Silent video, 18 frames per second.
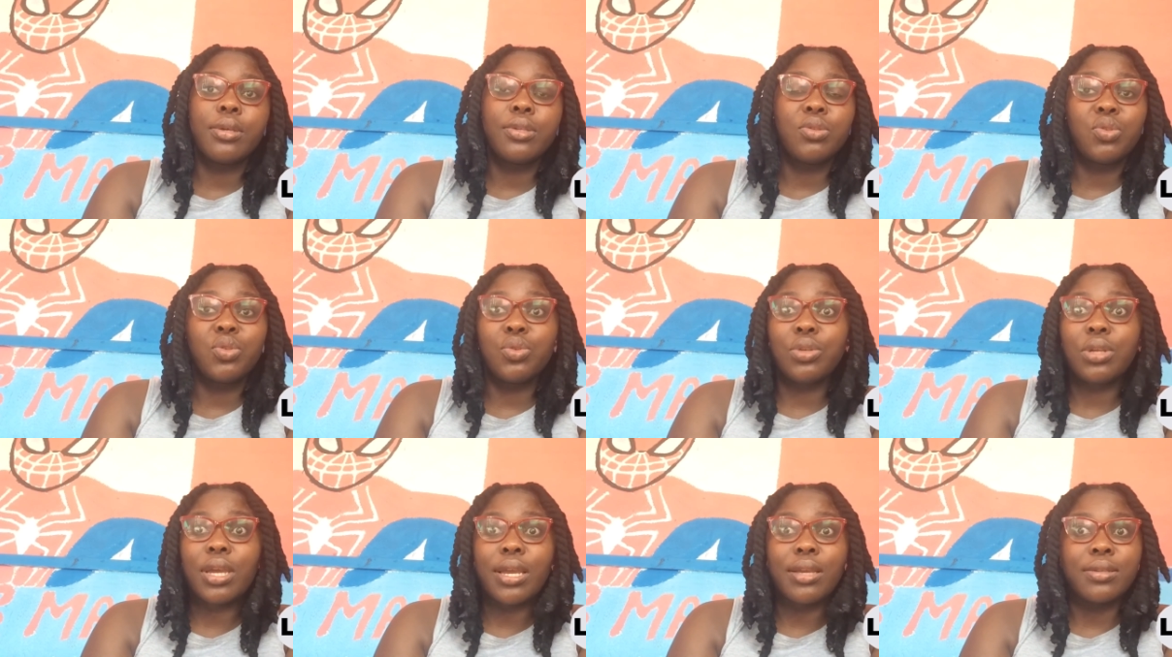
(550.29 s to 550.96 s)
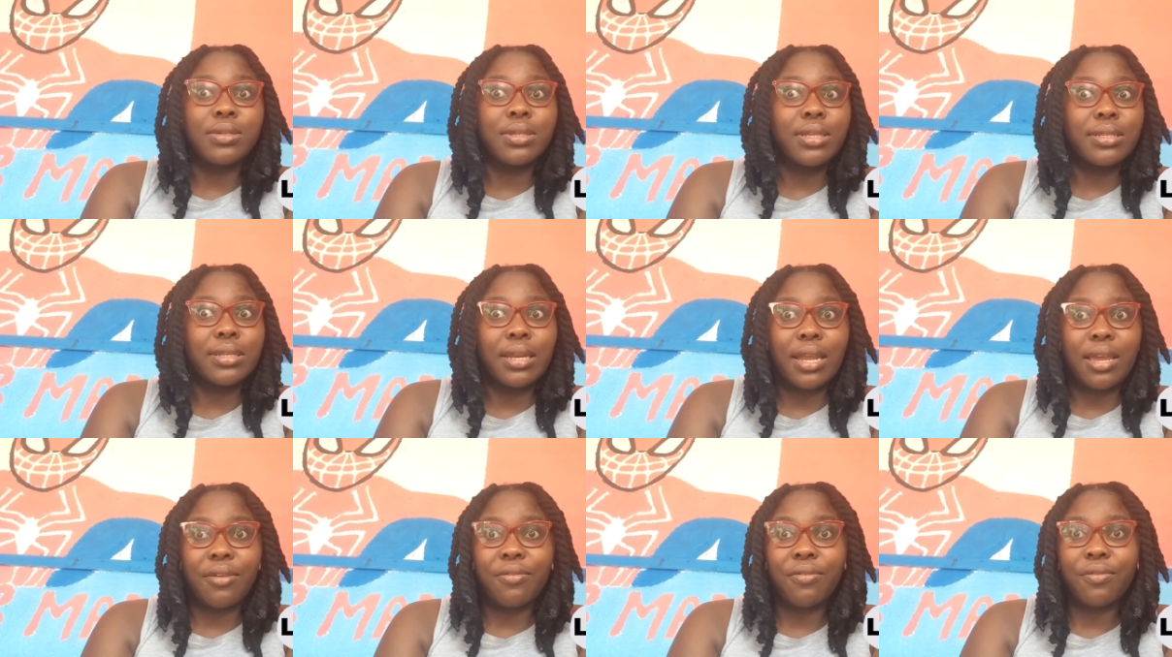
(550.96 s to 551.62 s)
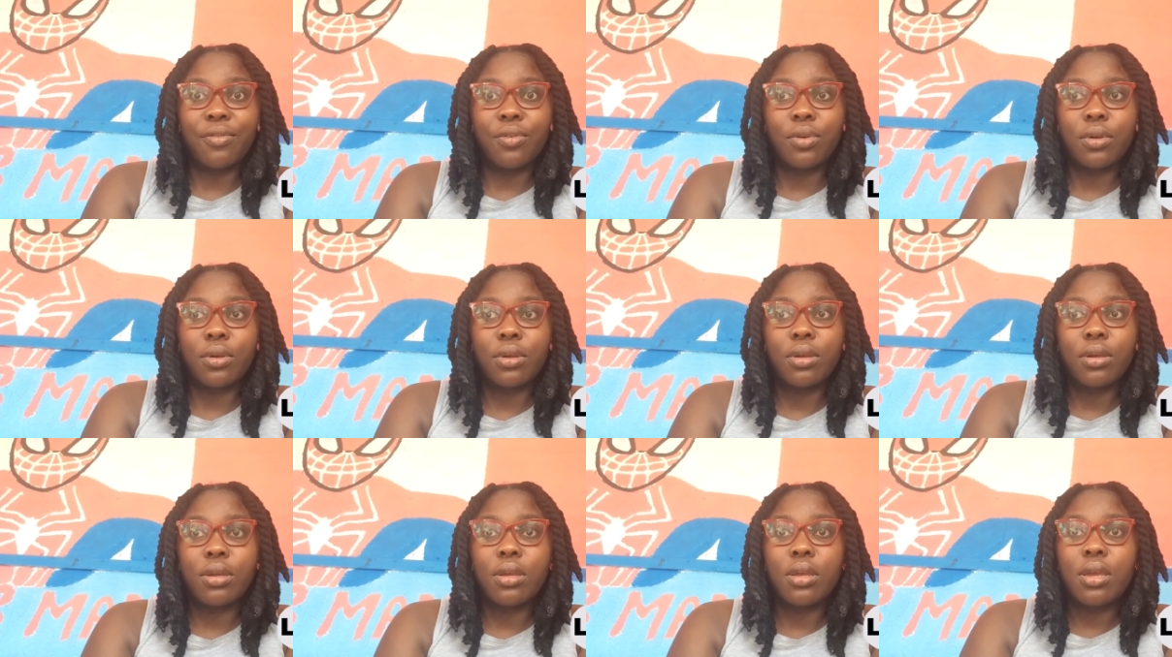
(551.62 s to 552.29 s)
2 days is enough,
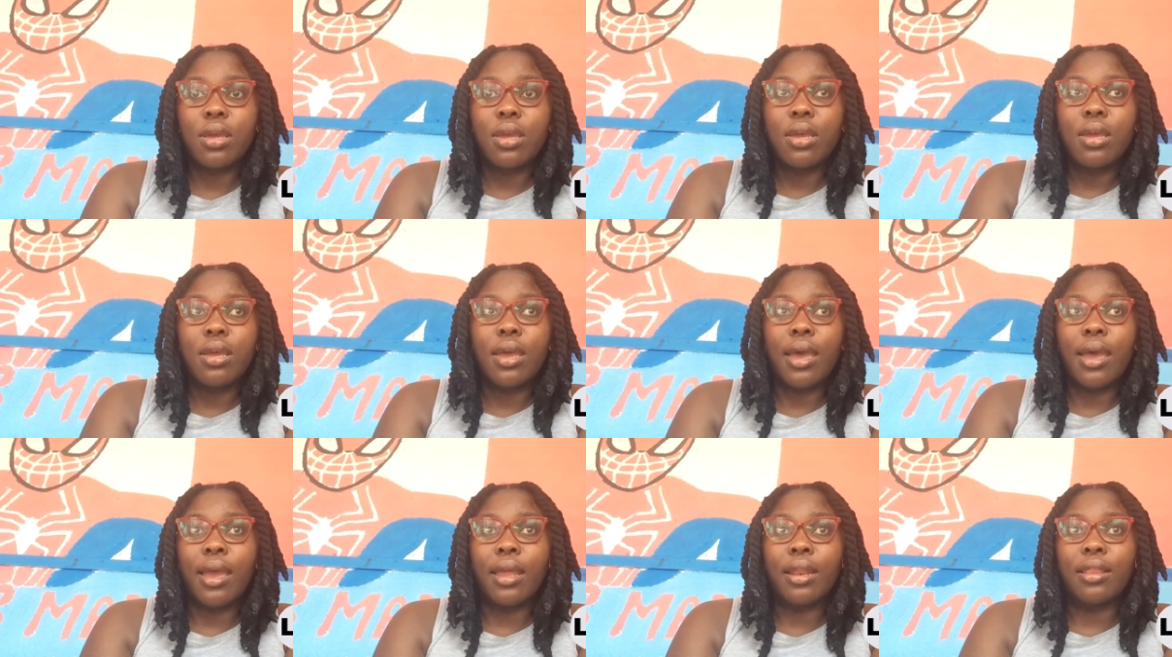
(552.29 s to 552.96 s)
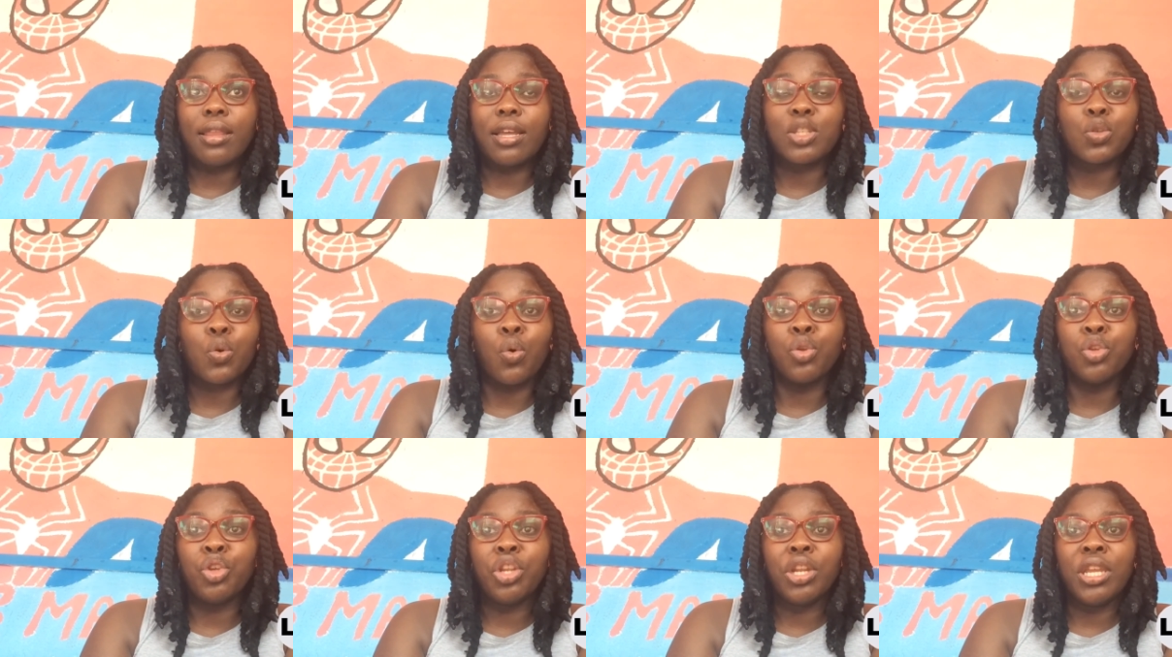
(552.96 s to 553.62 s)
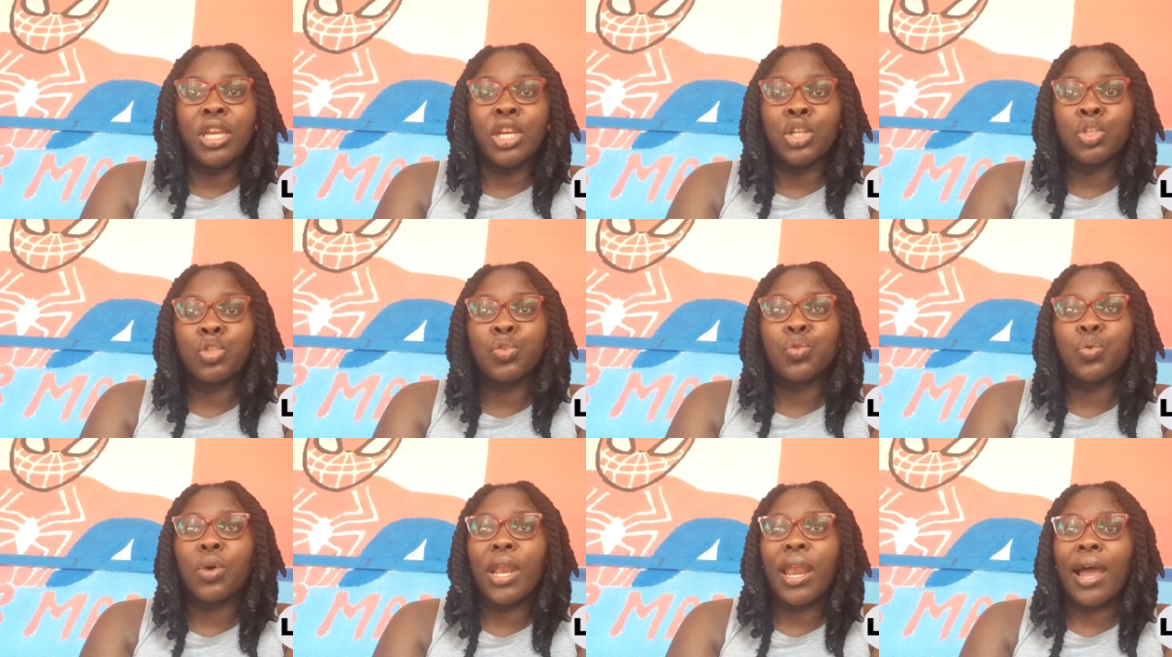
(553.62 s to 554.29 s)
and that's all you need
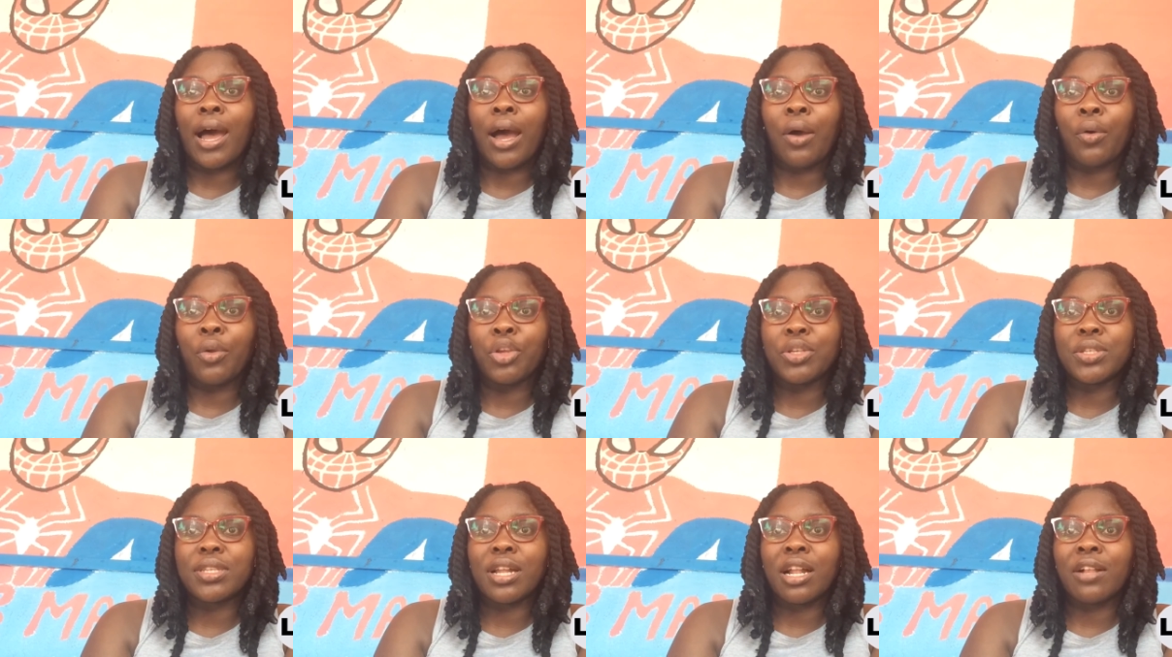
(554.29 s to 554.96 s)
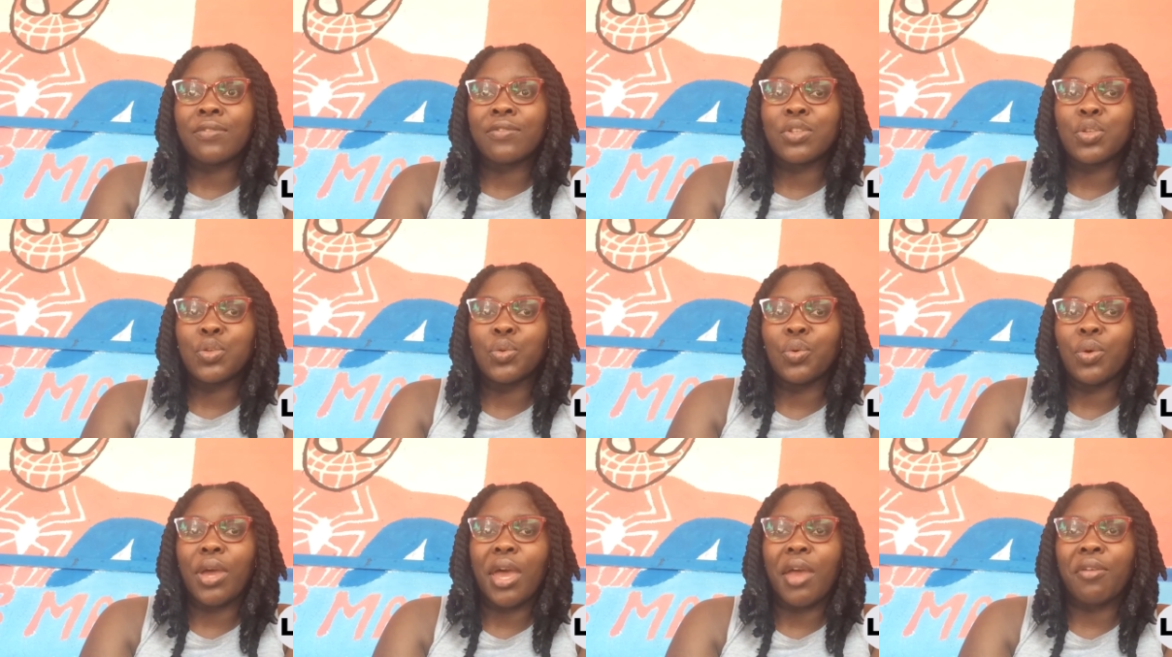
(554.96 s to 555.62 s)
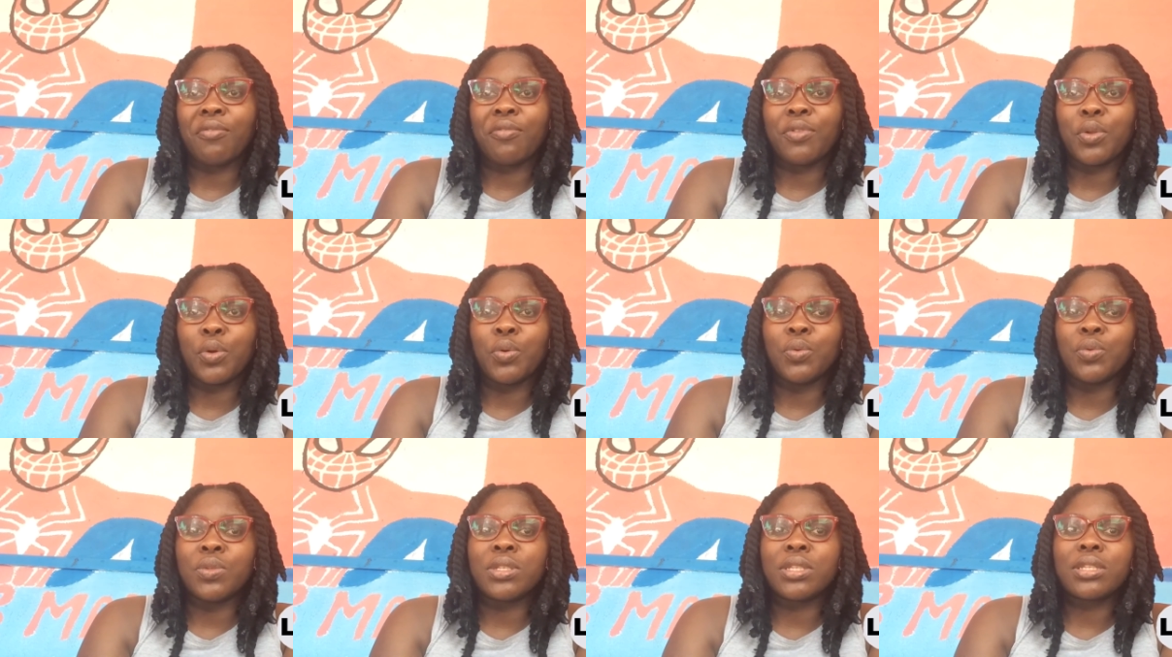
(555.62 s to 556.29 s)
to allow yourself to have
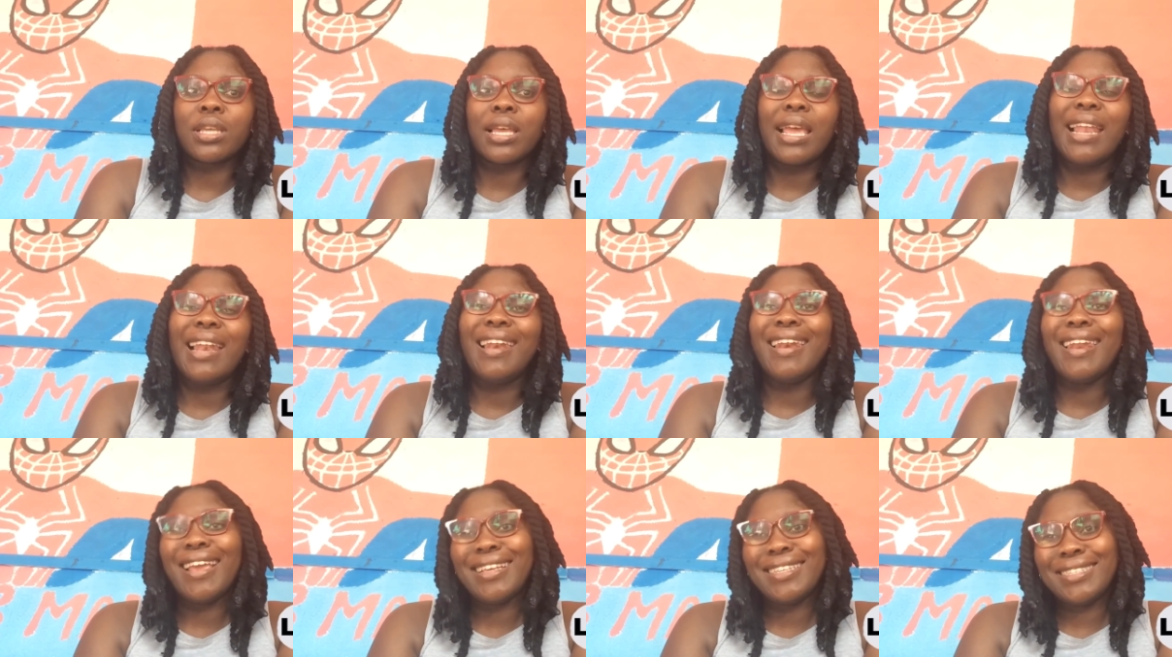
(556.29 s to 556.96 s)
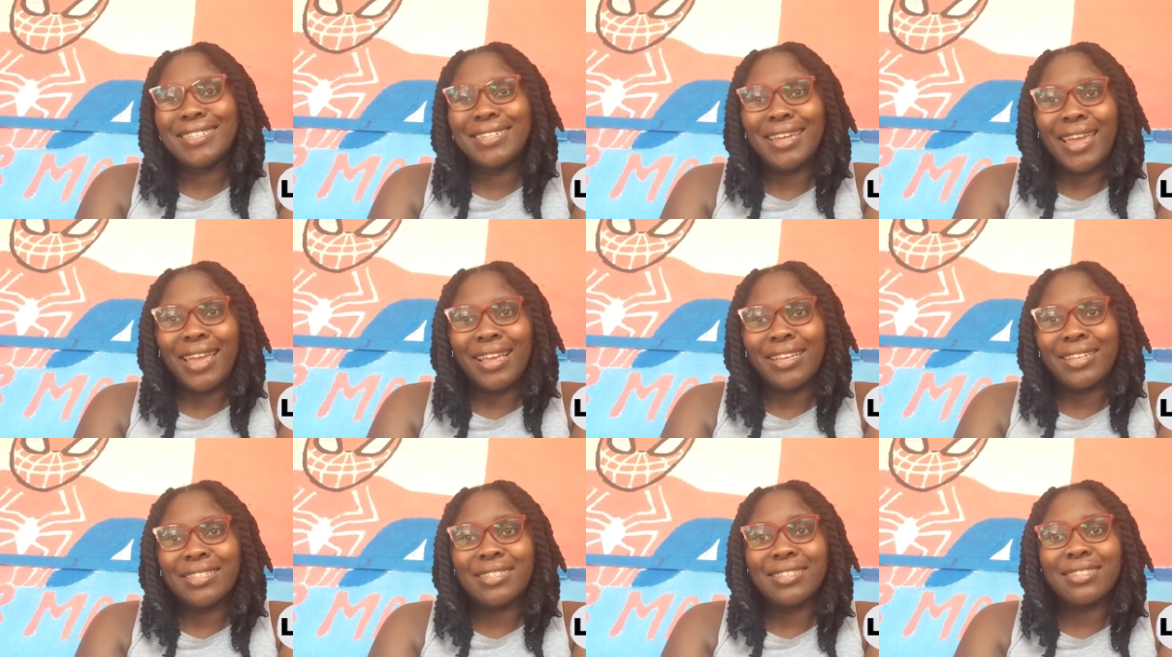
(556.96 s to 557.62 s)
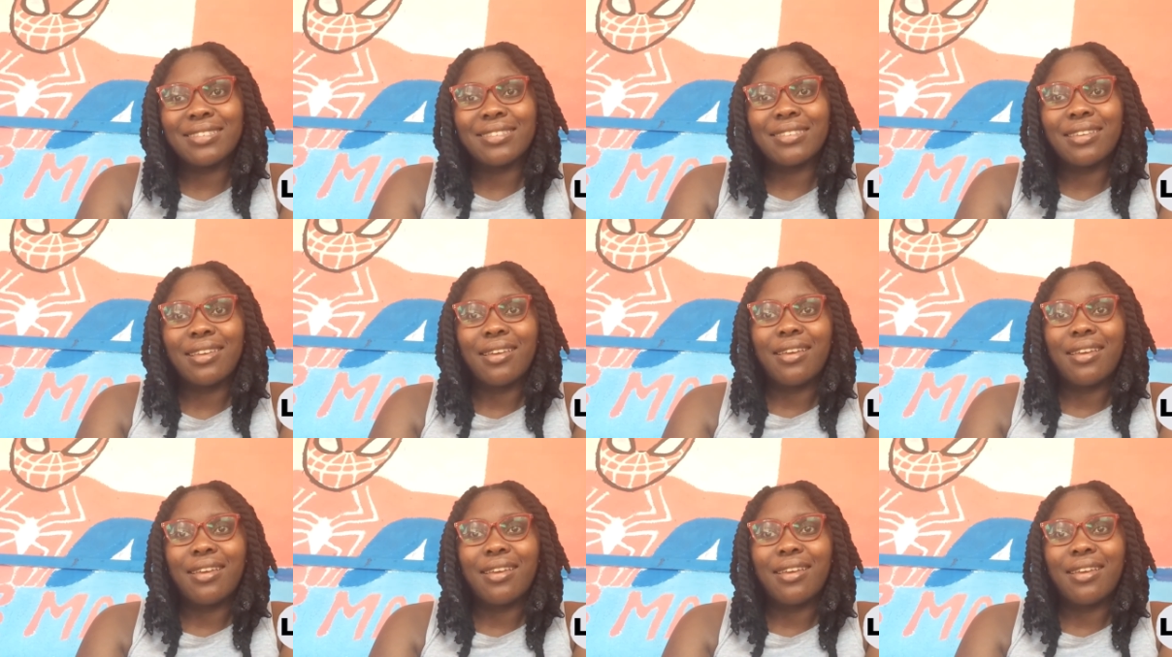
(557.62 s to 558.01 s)
those lazy days,